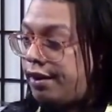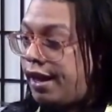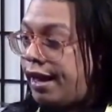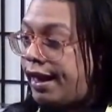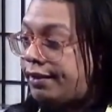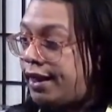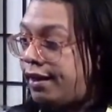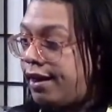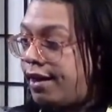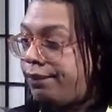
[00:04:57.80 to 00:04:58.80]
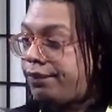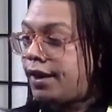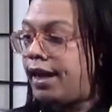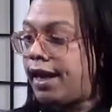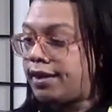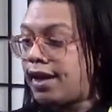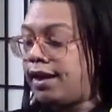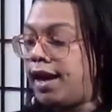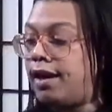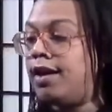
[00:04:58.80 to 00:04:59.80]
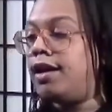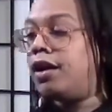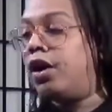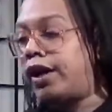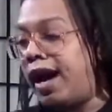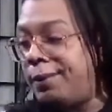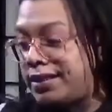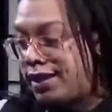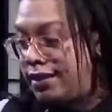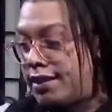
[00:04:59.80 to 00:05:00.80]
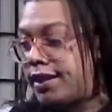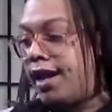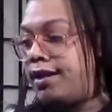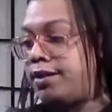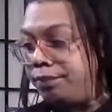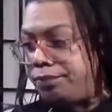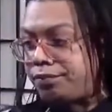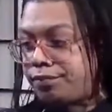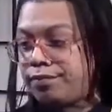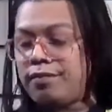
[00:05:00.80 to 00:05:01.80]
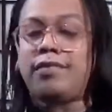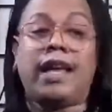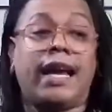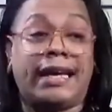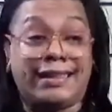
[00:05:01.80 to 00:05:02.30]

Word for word: I like that a lot. I like that a lot. Okay, I'm gonna say this, guys. I